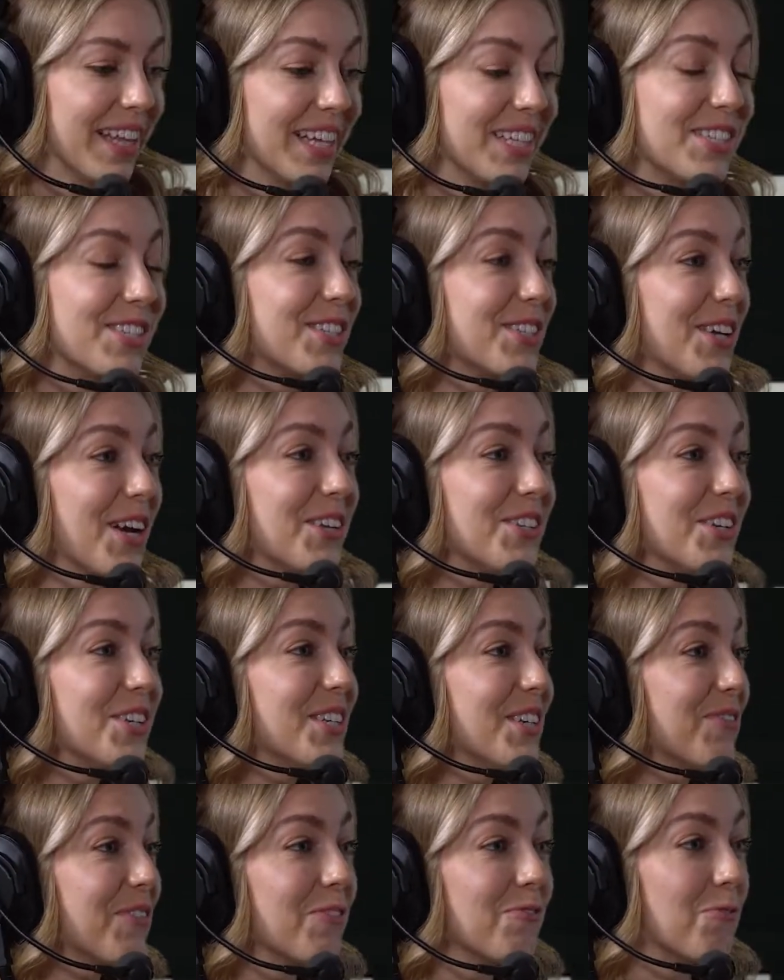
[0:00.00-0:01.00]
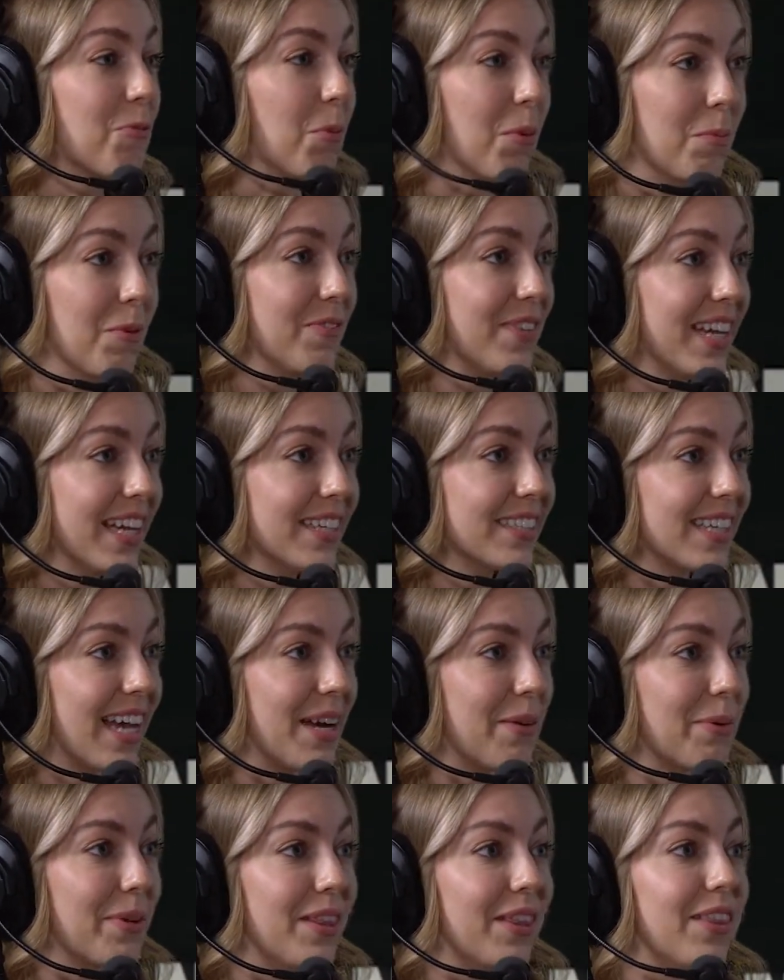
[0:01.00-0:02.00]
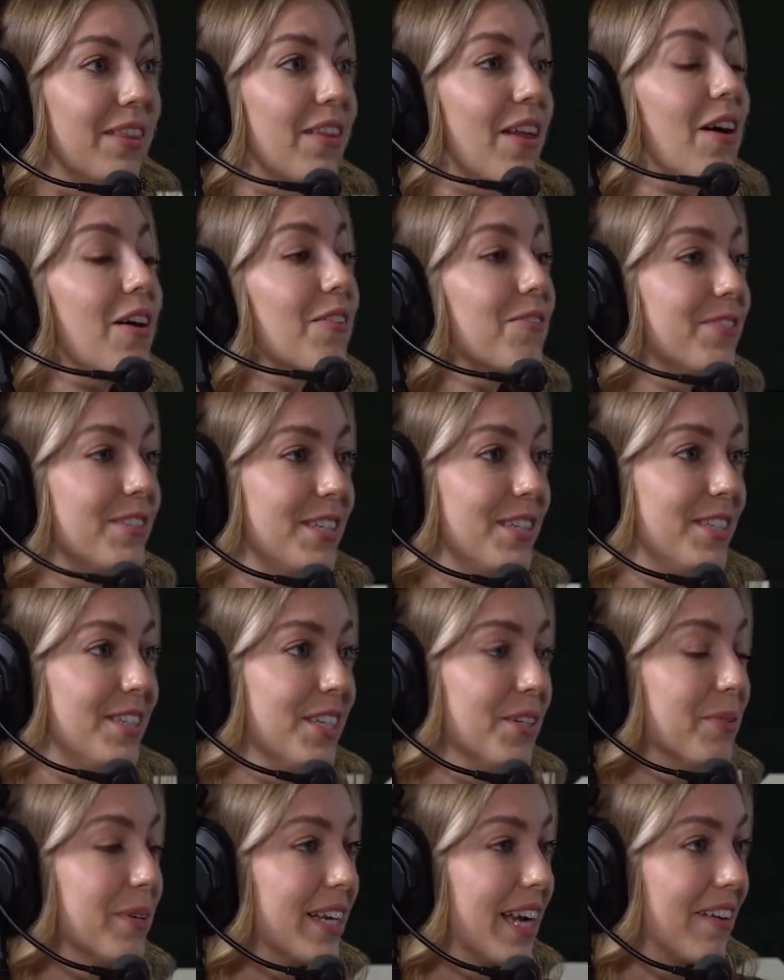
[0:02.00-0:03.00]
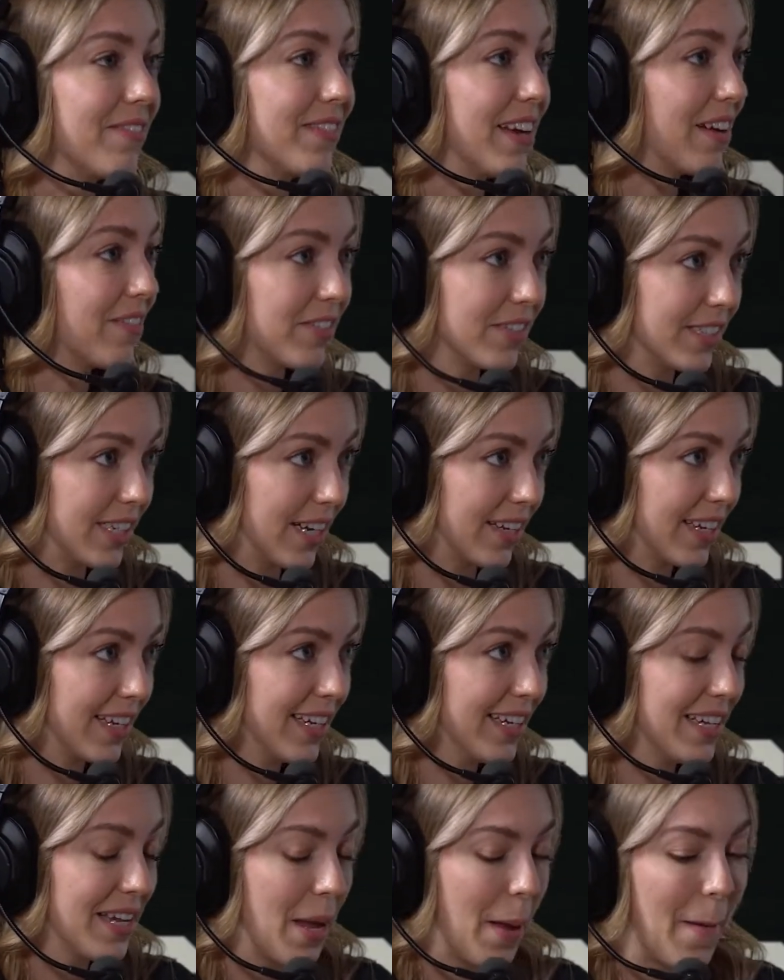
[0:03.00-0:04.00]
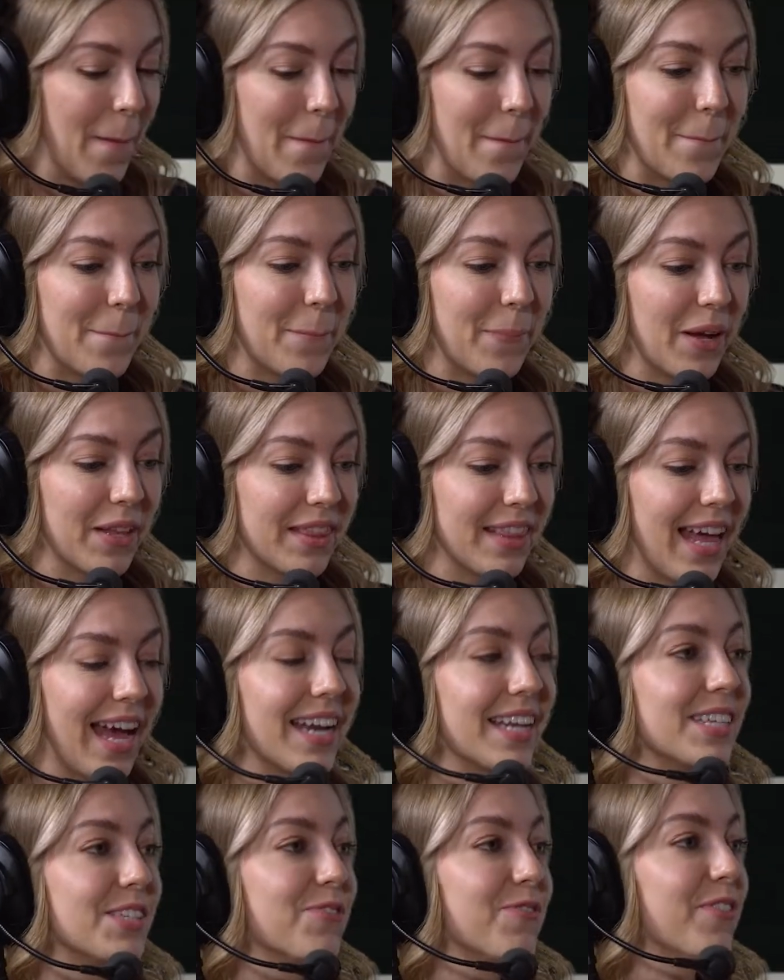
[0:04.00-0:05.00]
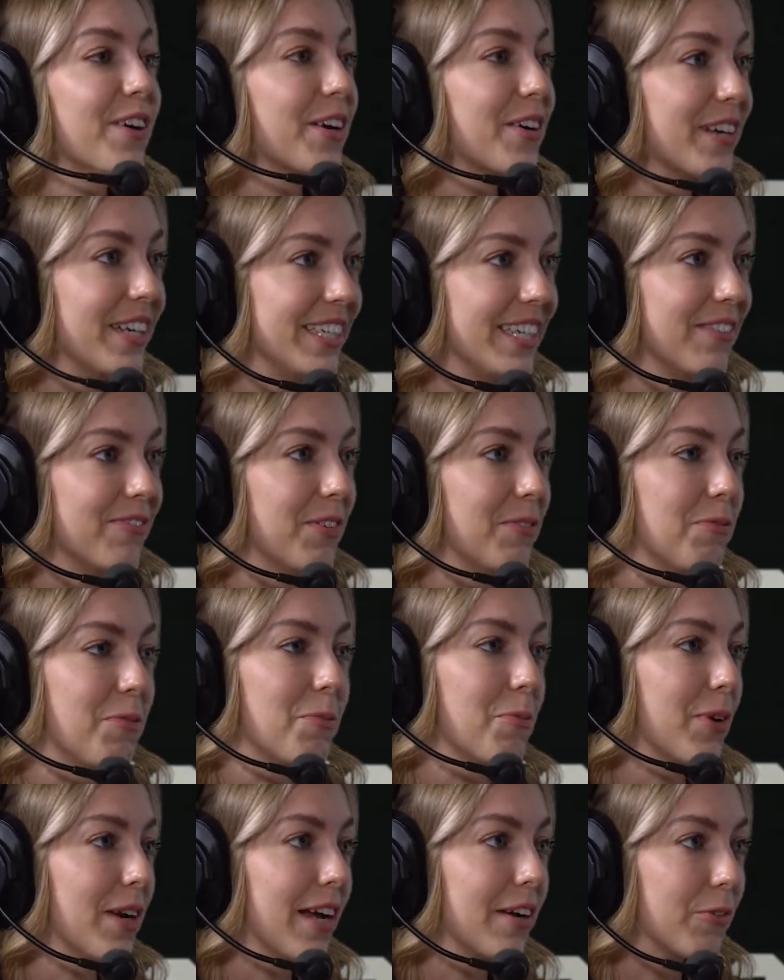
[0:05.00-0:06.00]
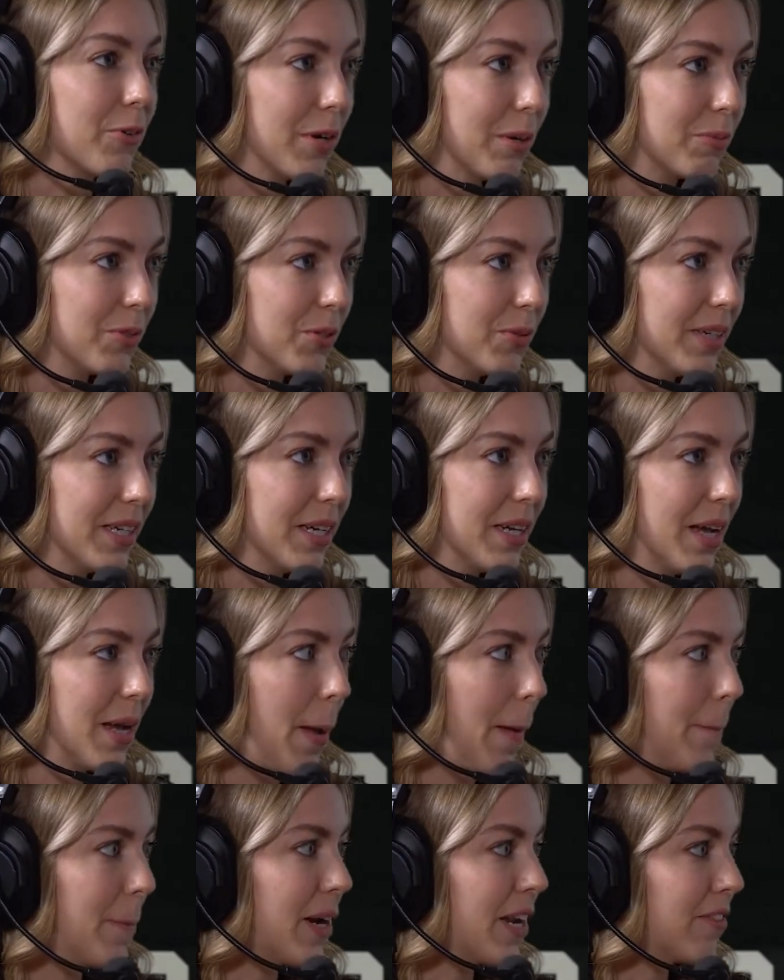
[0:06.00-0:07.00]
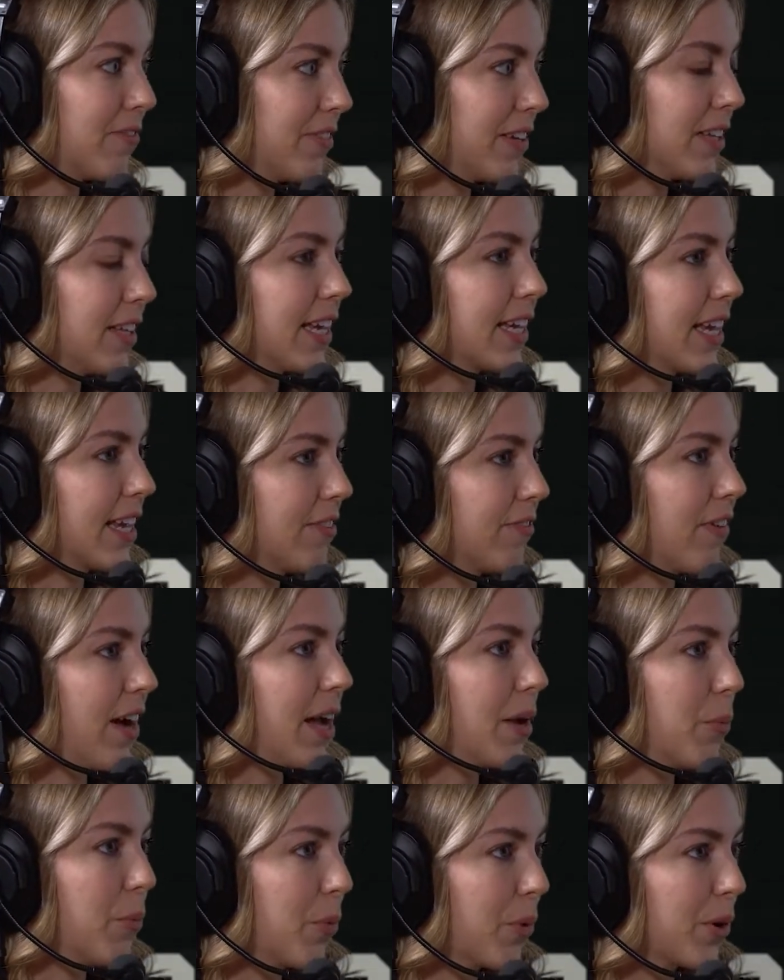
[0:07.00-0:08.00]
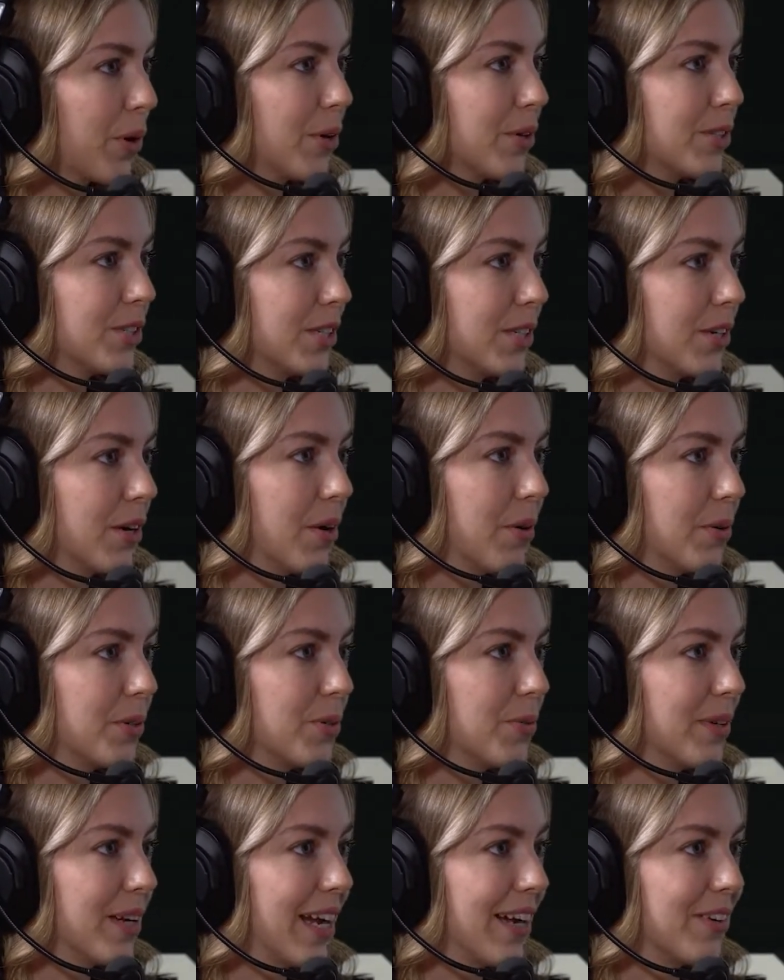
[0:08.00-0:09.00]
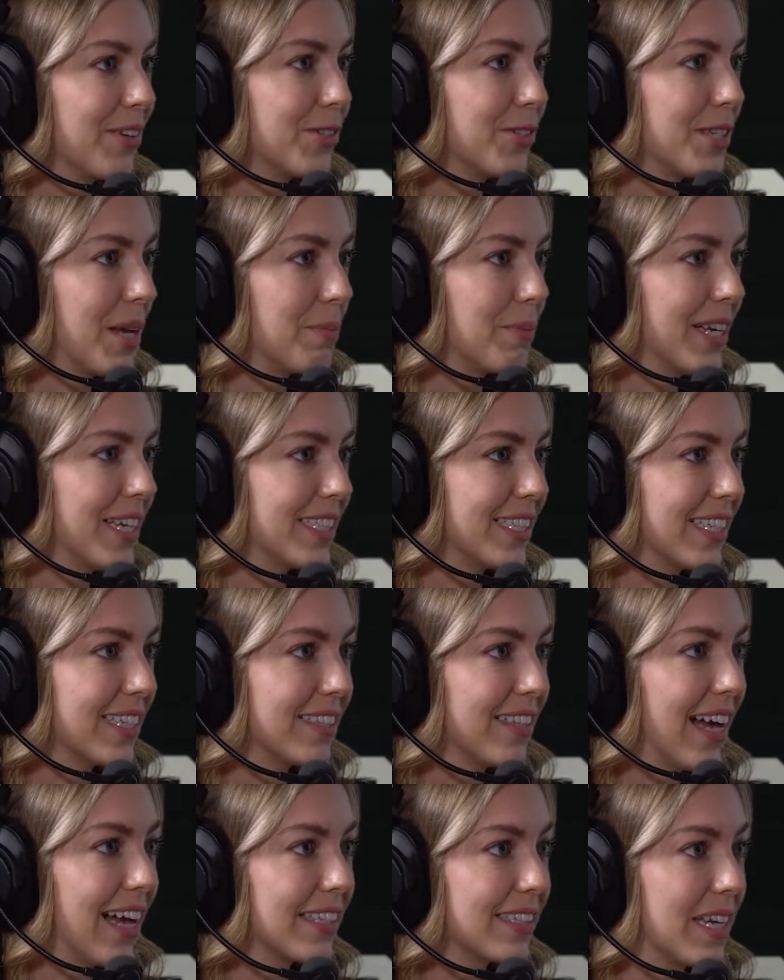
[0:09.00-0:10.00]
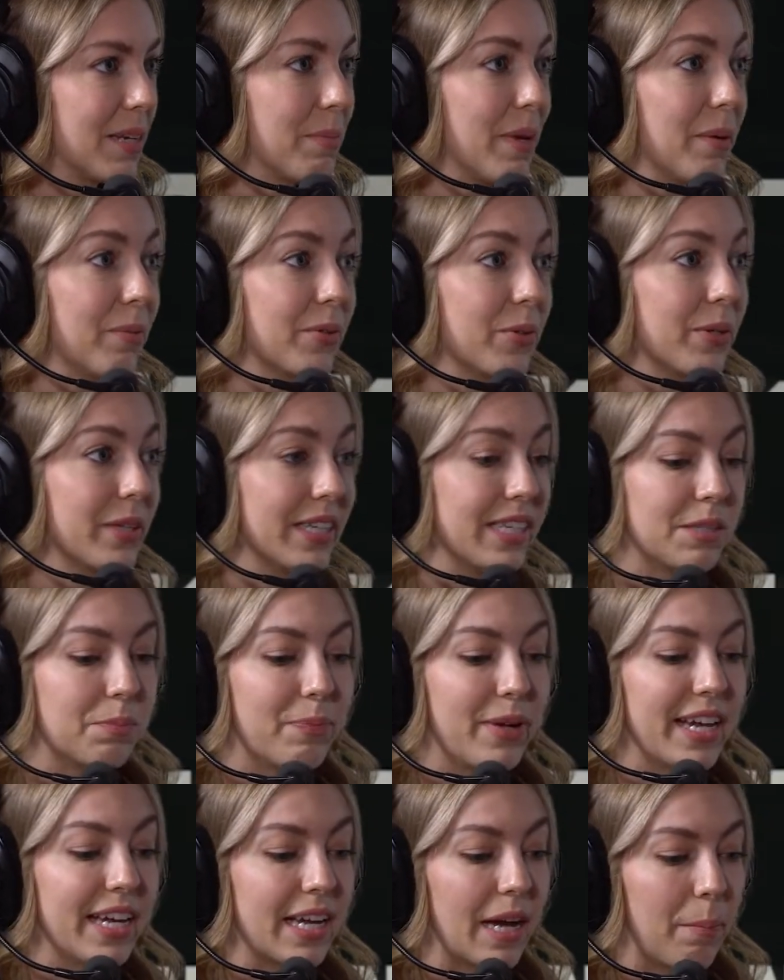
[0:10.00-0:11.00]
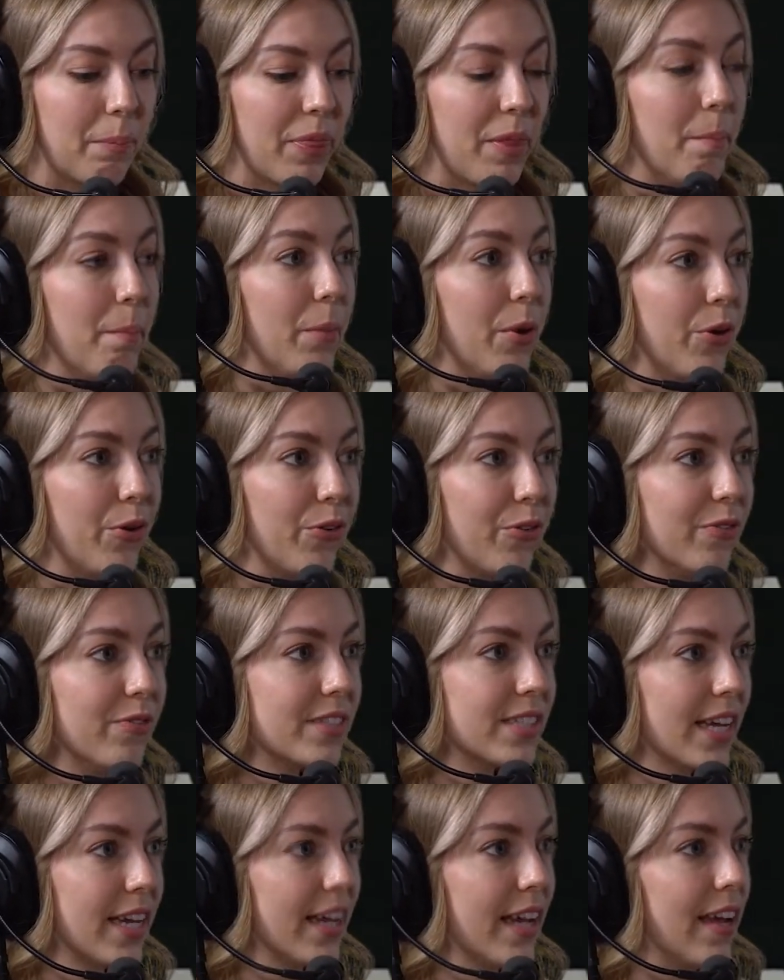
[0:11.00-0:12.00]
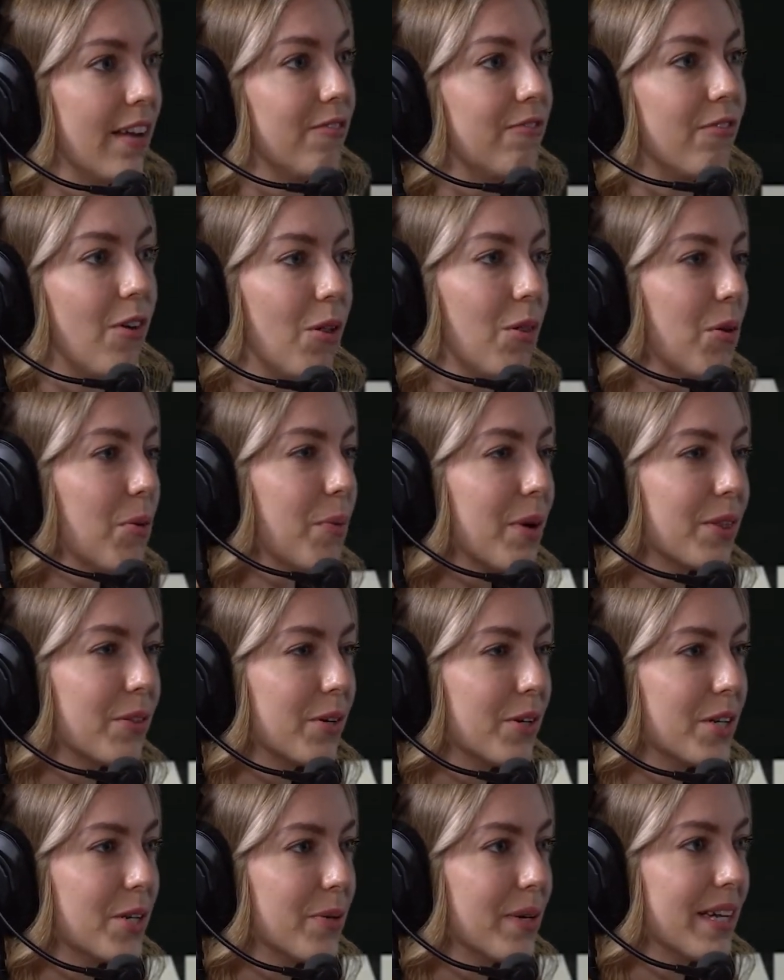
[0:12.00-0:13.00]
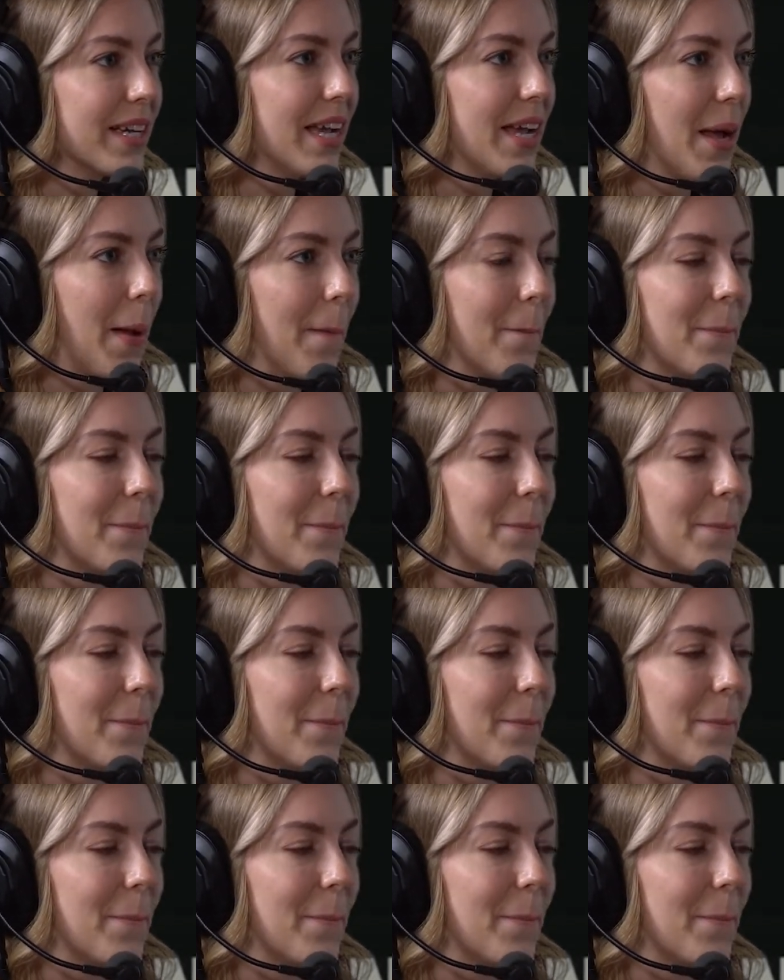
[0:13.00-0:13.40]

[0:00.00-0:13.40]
It's such a different form of dance. I would love to do it. I've never done it, but that is very different from what I grew up doing. But I feel like if I were to go to an Irish step dancing class, I'd be able to at least pick up the moves and follow what they're doing.